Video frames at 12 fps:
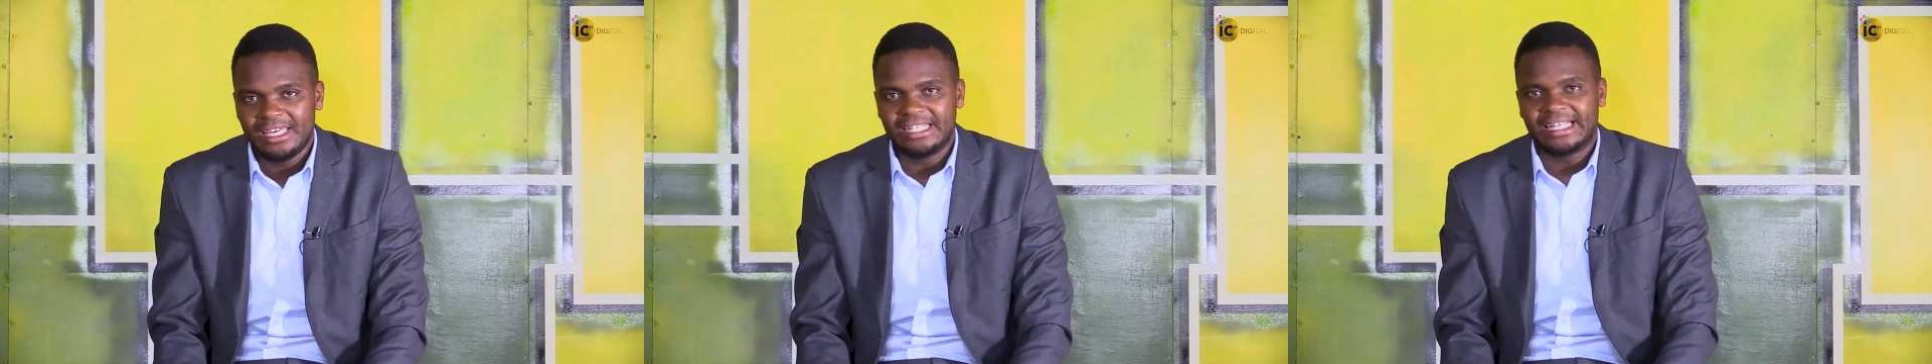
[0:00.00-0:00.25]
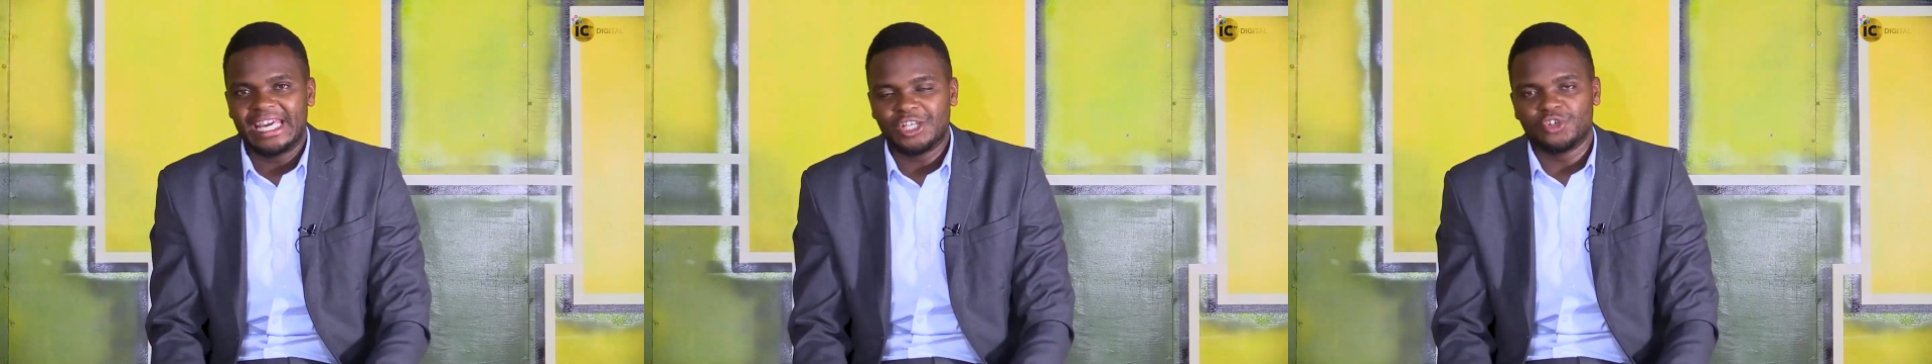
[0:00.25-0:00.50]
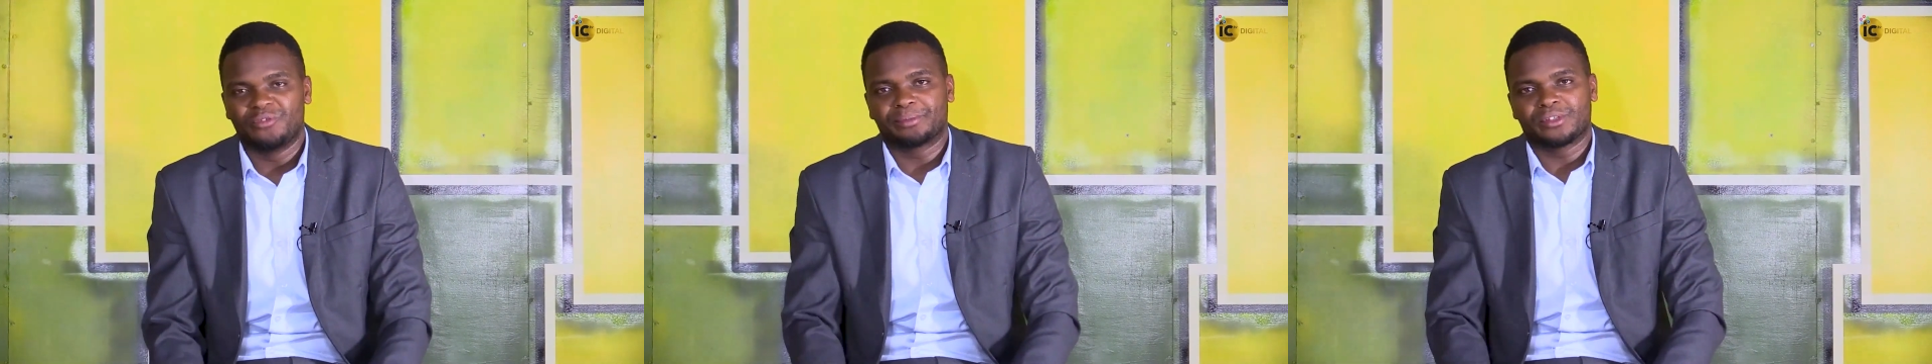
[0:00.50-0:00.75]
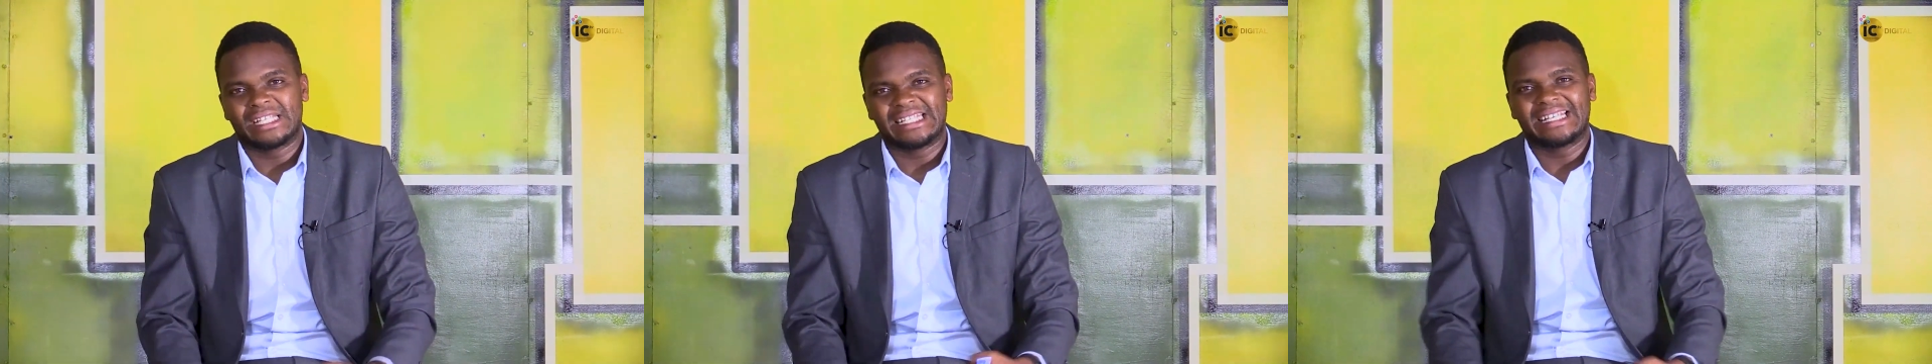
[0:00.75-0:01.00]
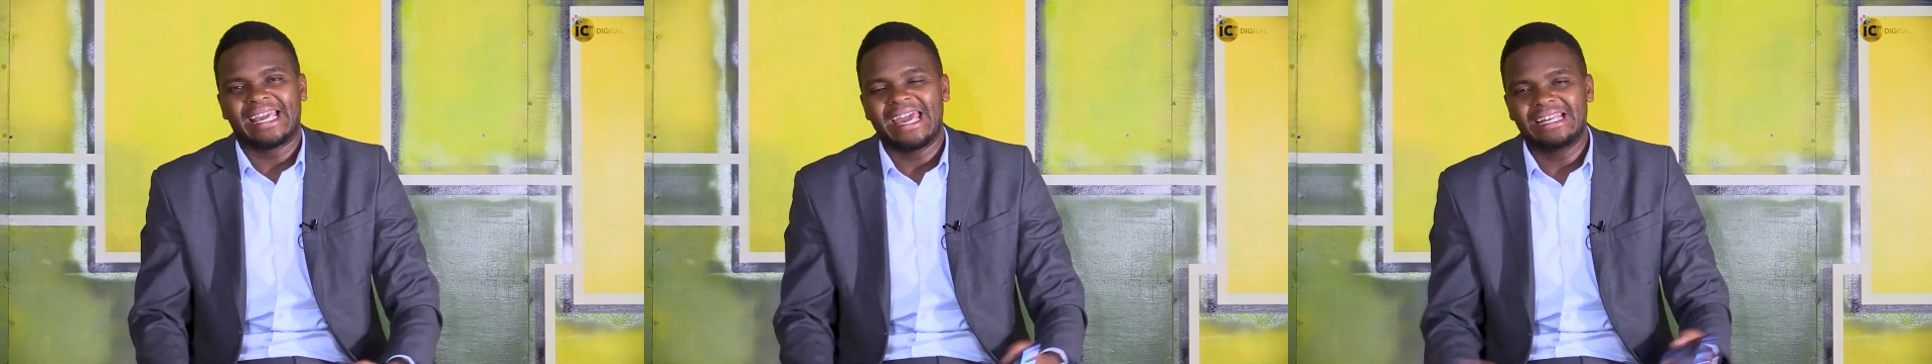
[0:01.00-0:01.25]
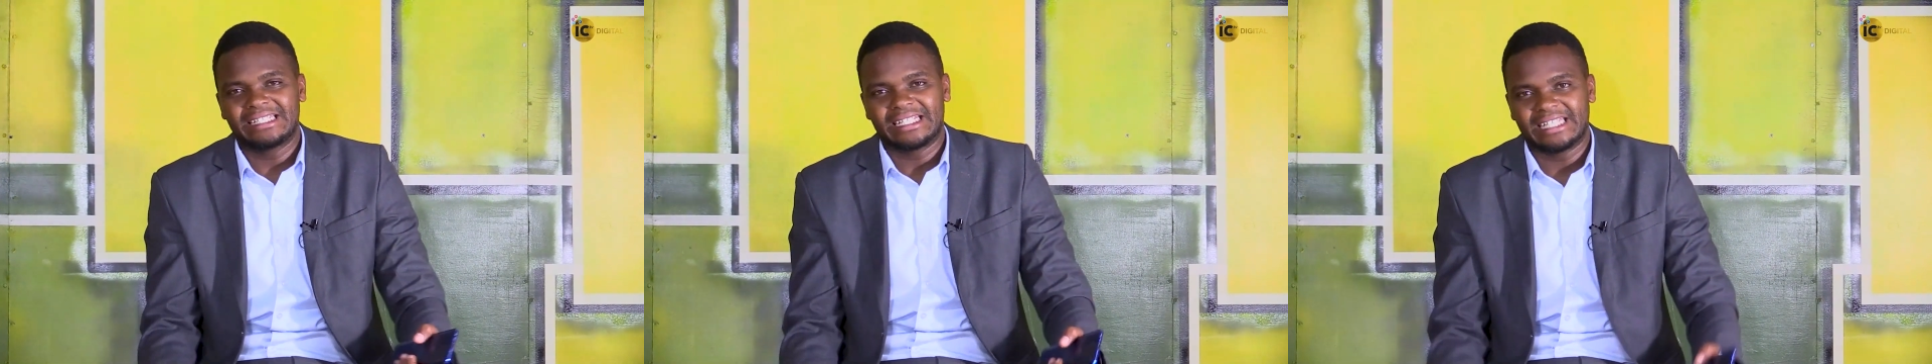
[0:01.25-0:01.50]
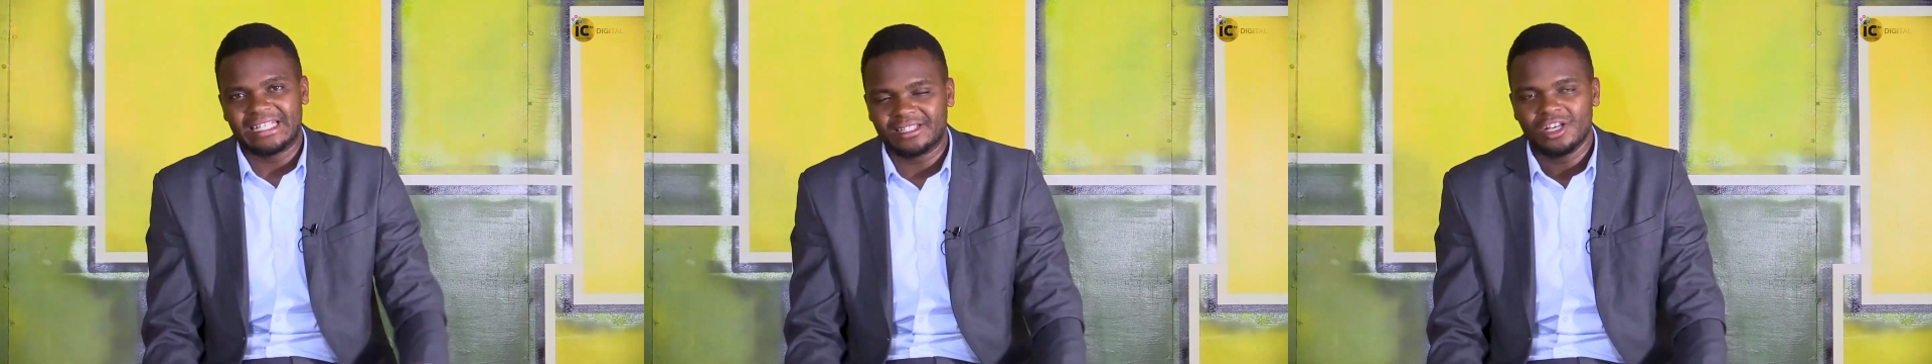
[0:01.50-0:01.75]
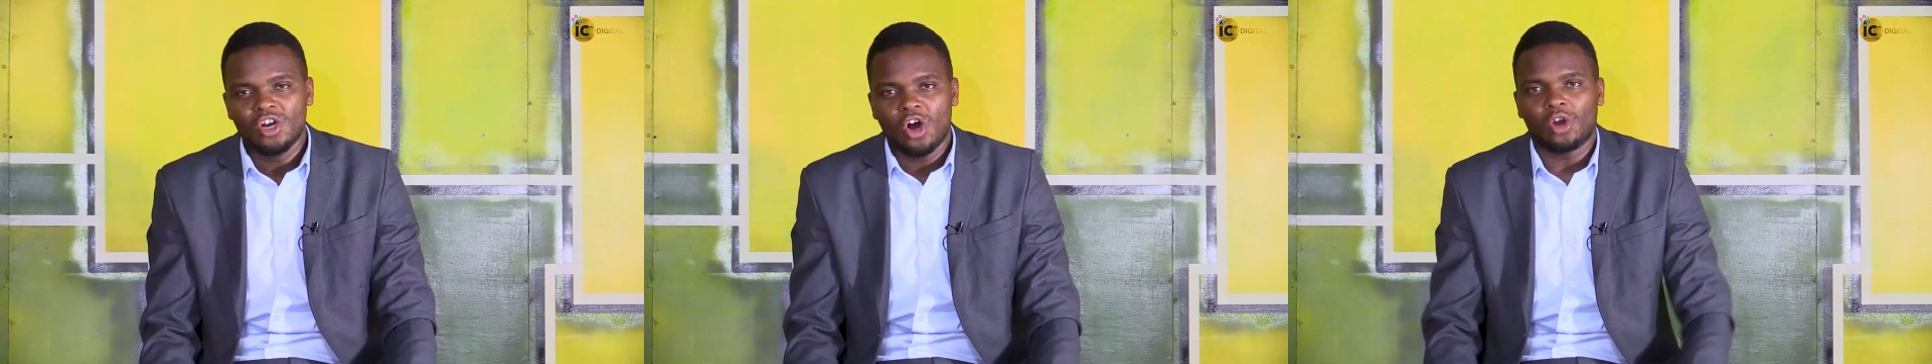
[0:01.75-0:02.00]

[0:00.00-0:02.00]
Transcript: in case of processing entities,